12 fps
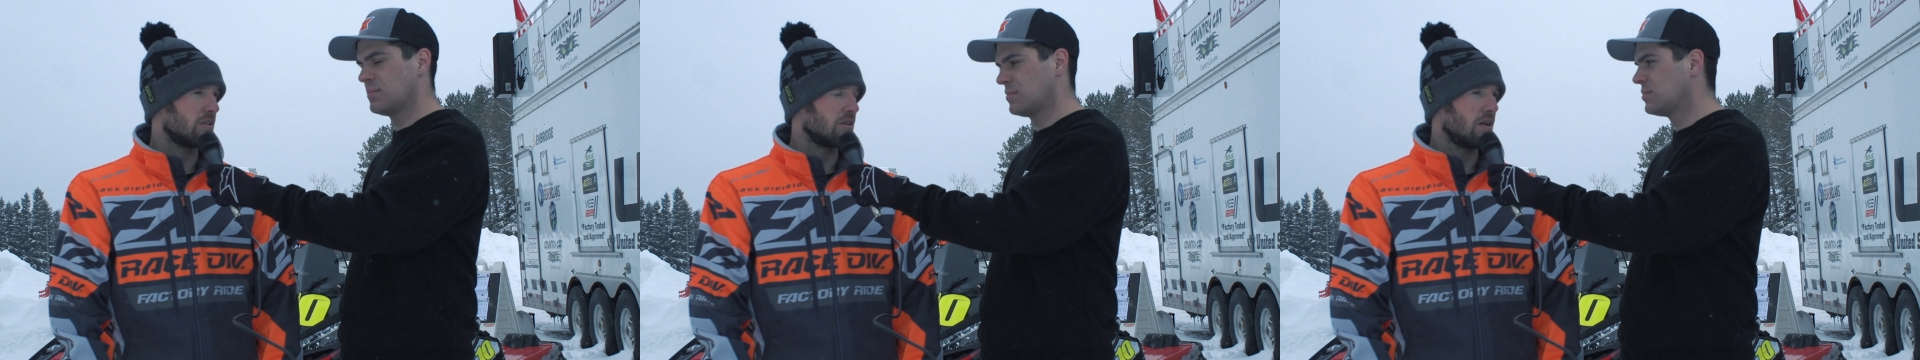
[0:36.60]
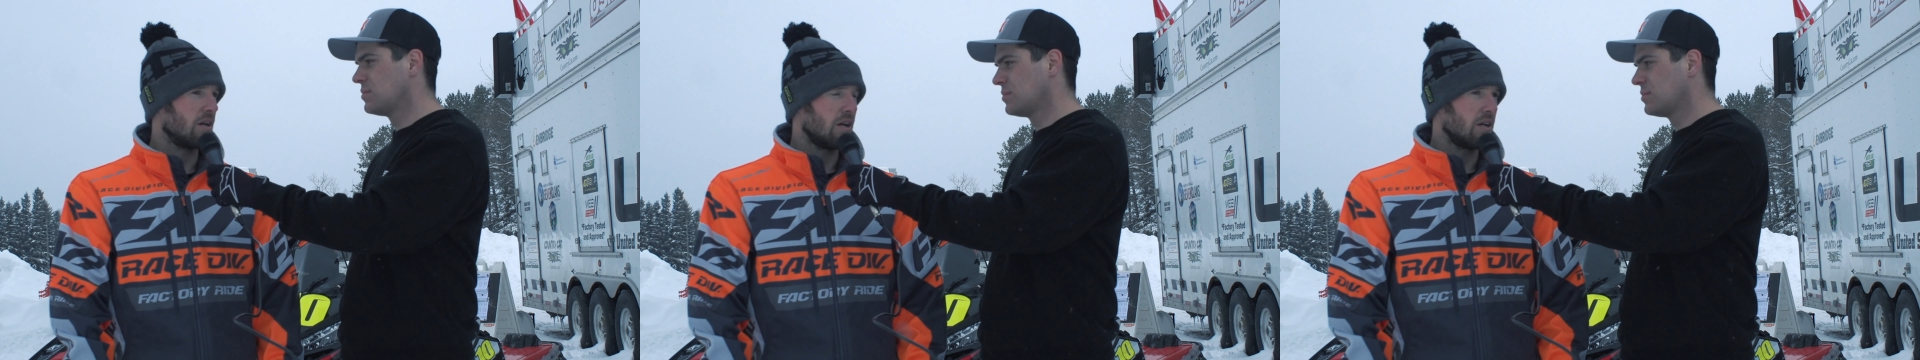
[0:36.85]
Speaker 1: to
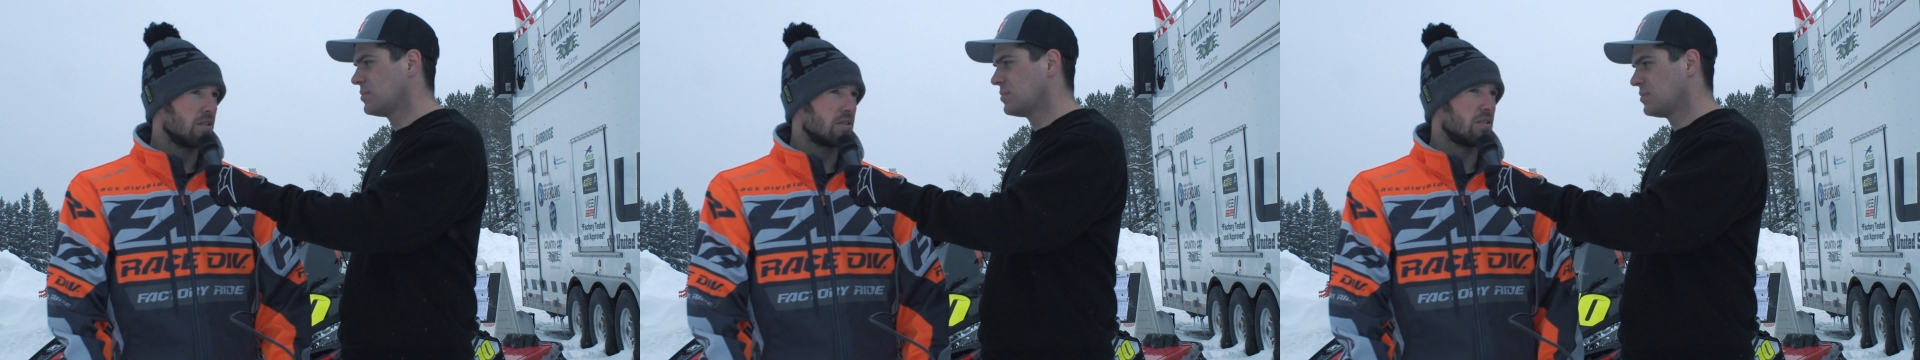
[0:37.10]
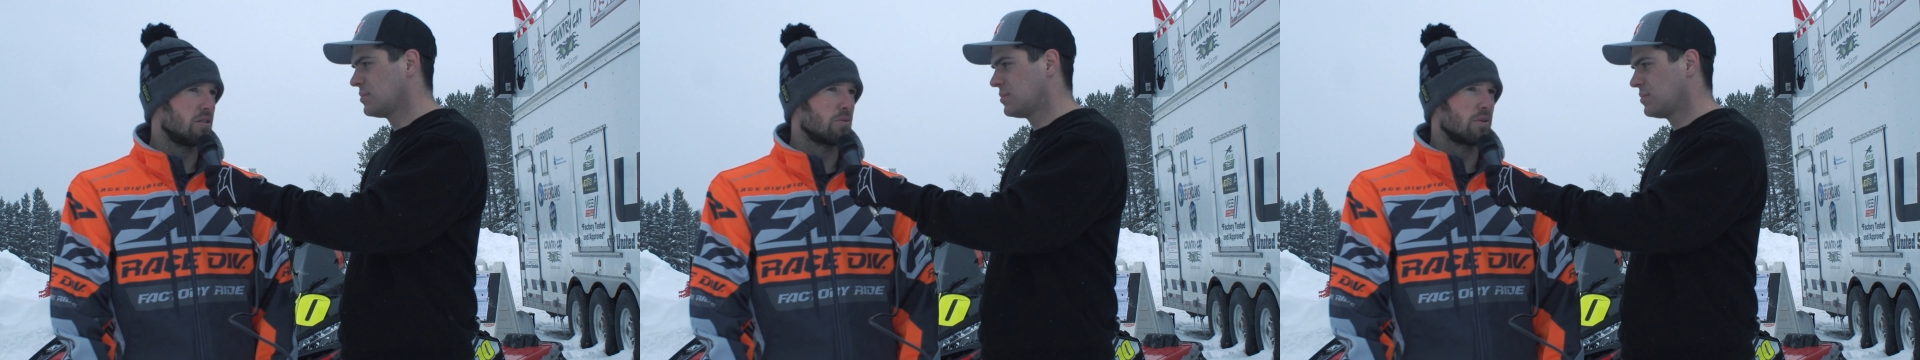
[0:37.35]

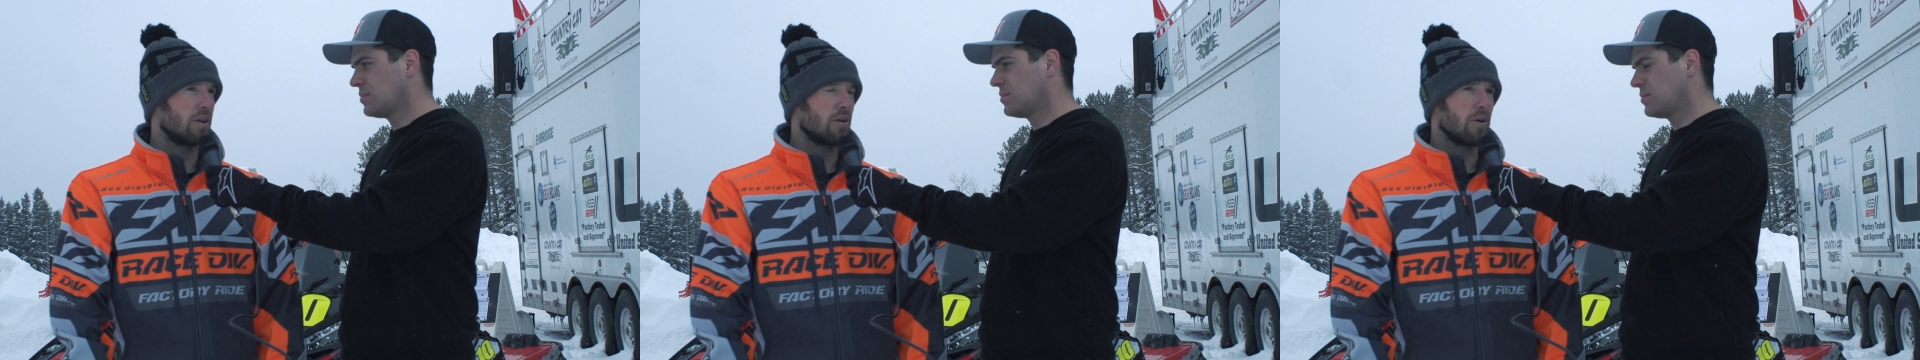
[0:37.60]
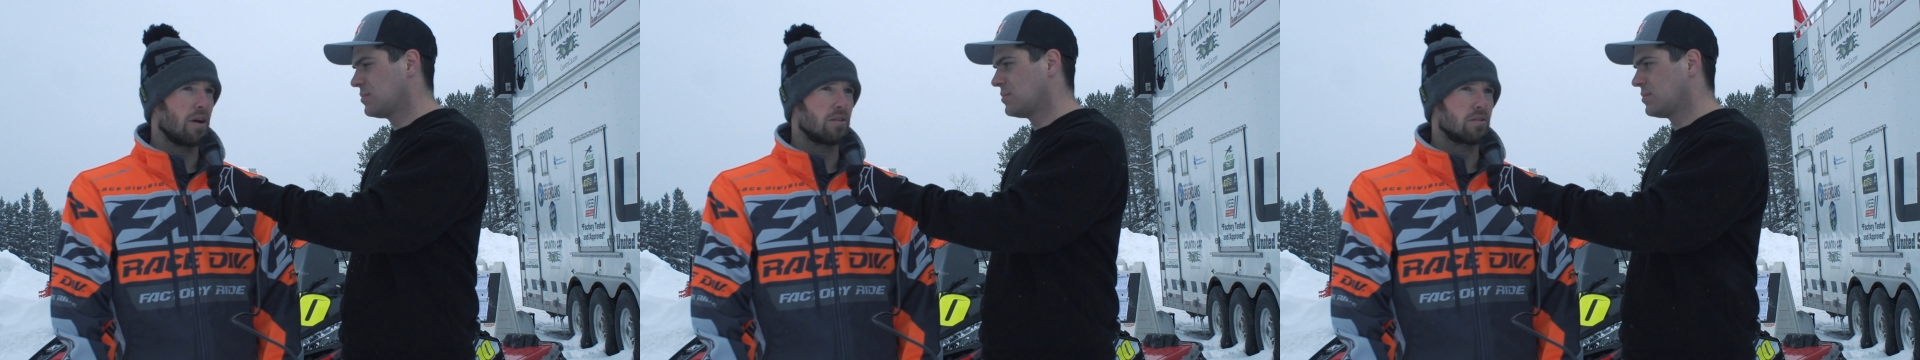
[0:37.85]
see where they
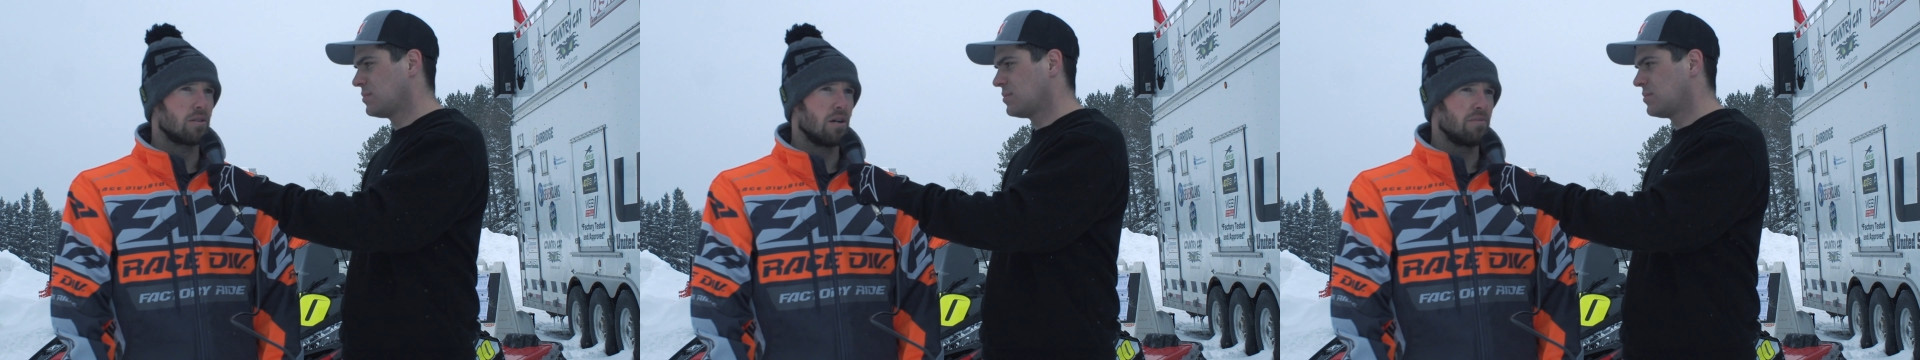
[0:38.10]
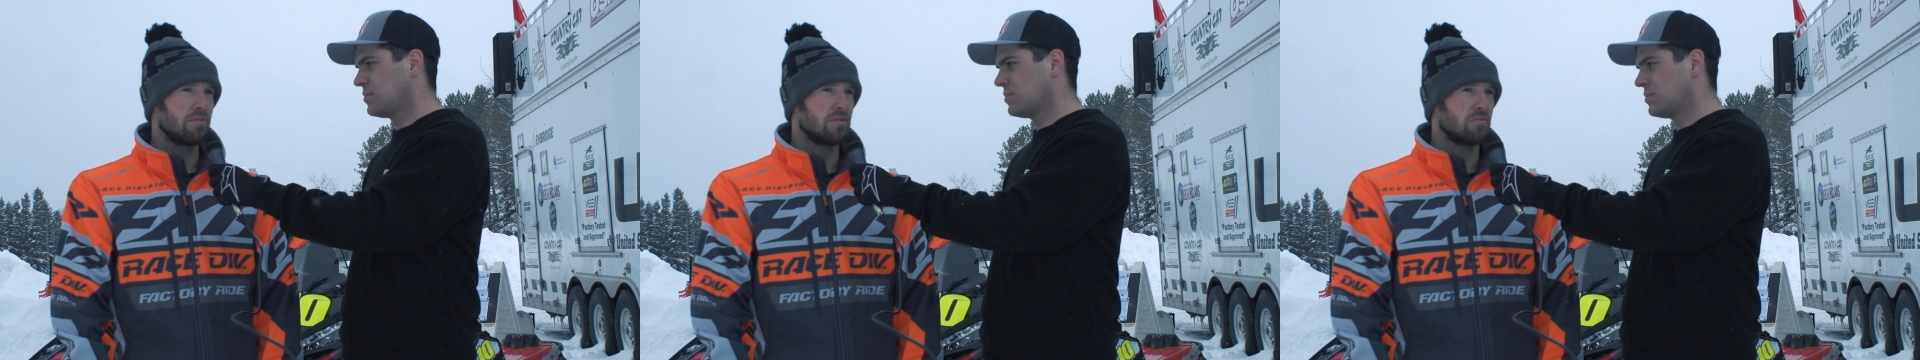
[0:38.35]
were at and
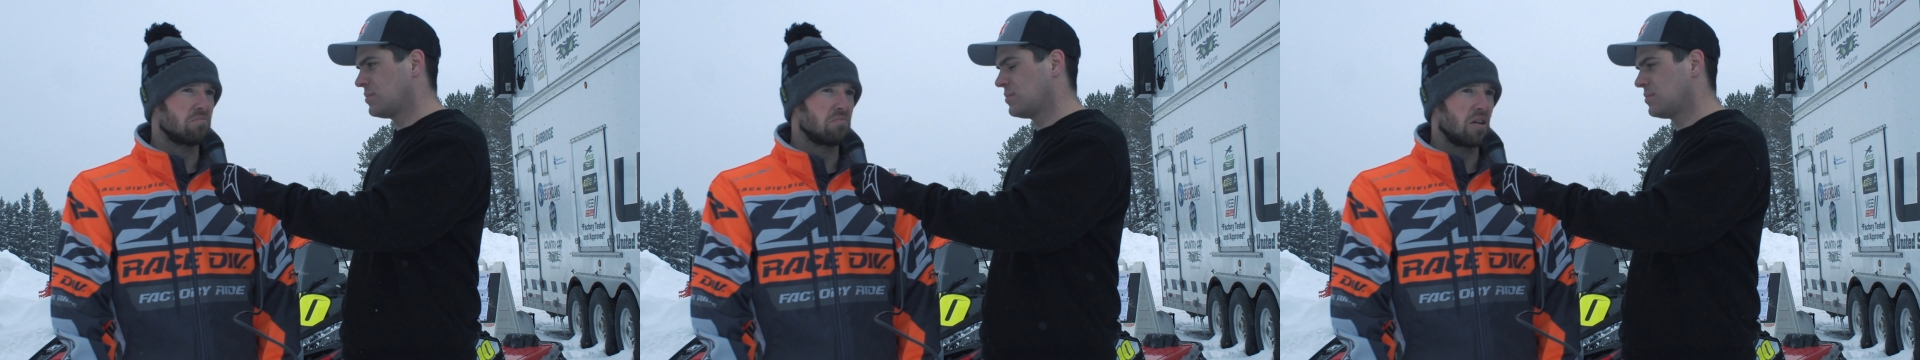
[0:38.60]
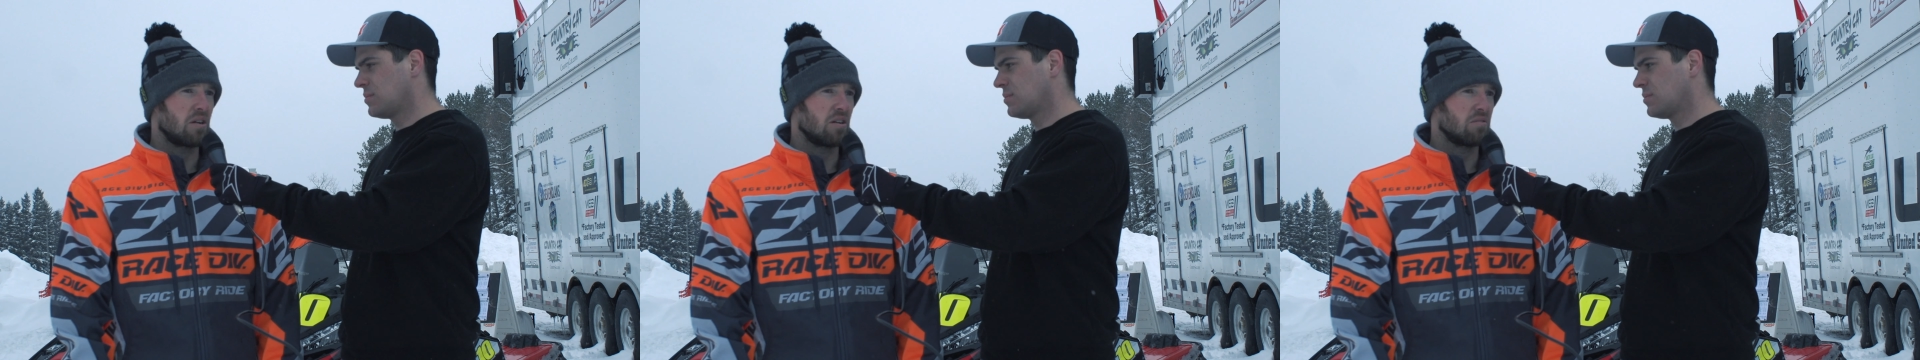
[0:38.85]
stuff, and
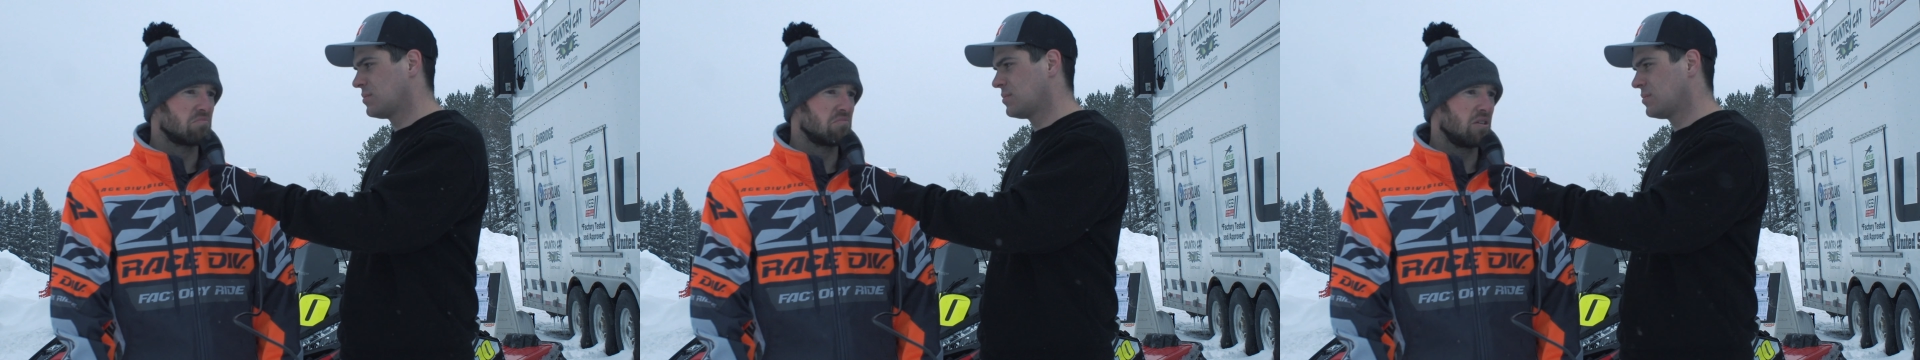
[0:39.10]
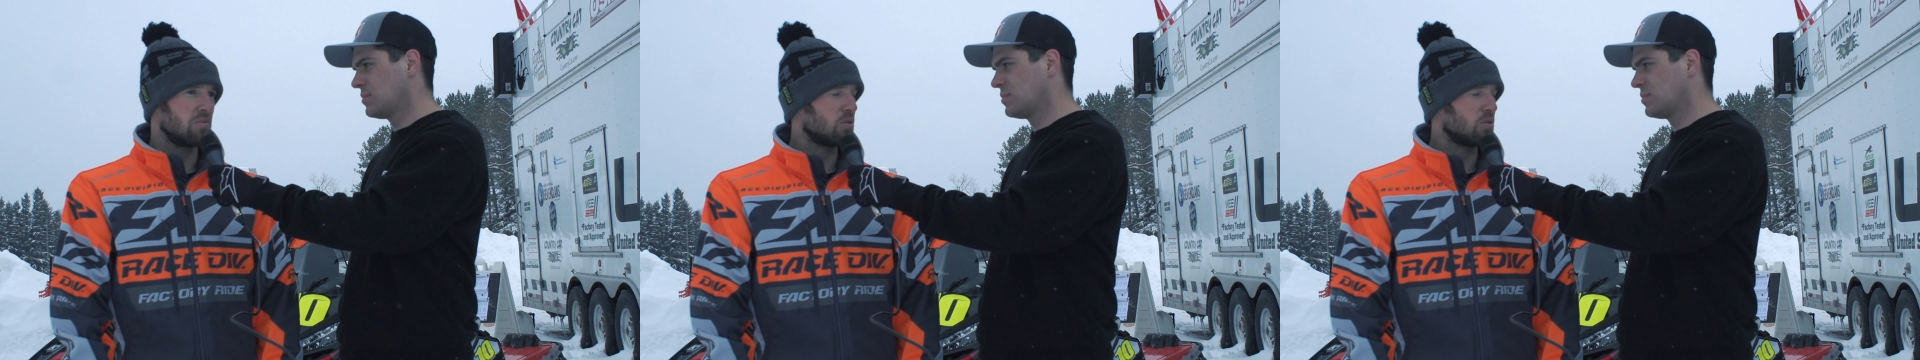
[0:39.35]
ended up yeah